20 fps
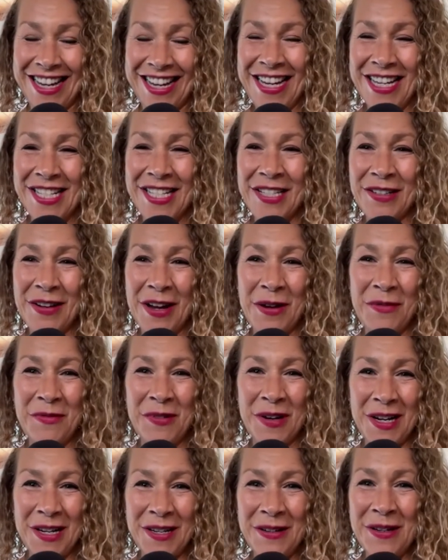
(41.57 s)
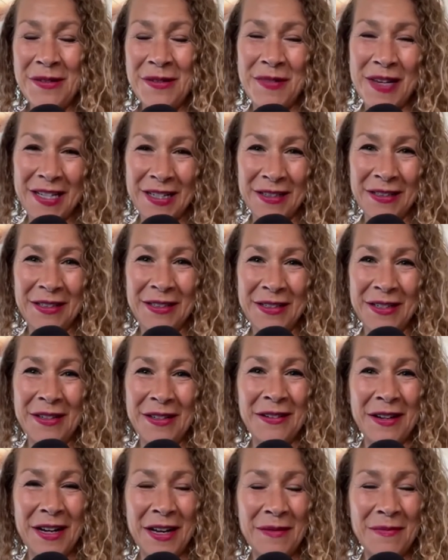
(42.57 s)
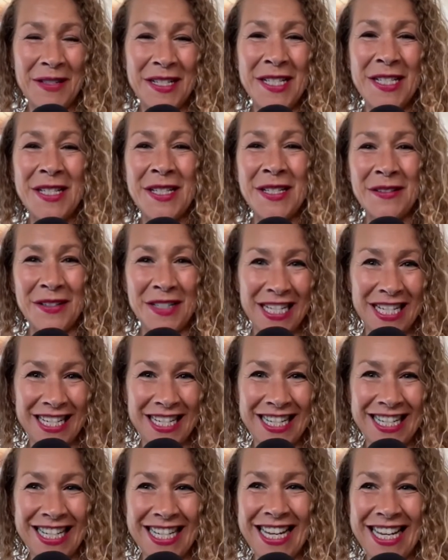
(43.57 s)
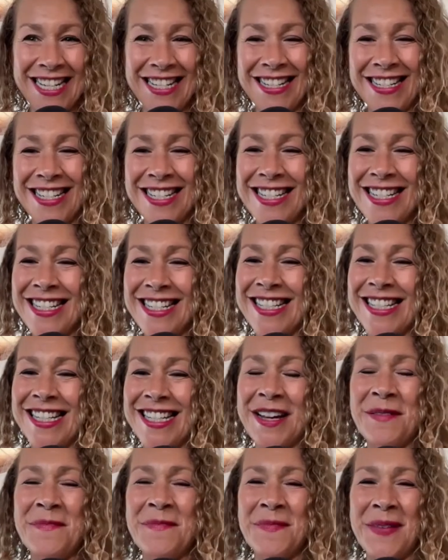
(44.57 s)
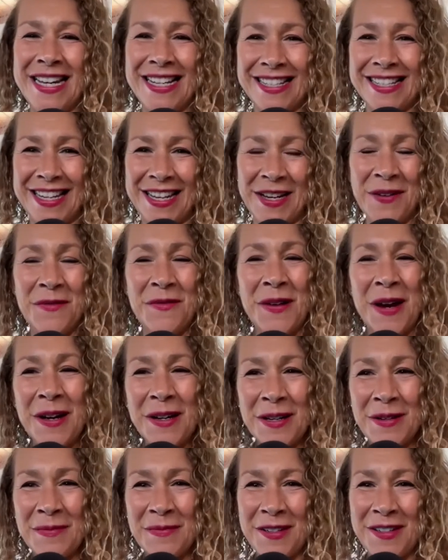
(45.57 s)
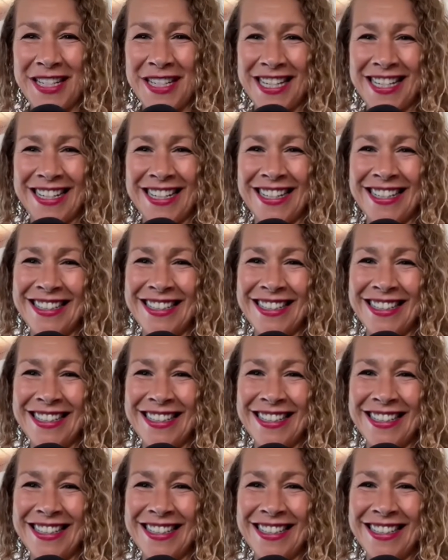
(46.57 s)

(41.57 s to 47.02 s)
So I want you to meet her. Her name is Eugenia, and she is amazing. Welcome, Eugenia.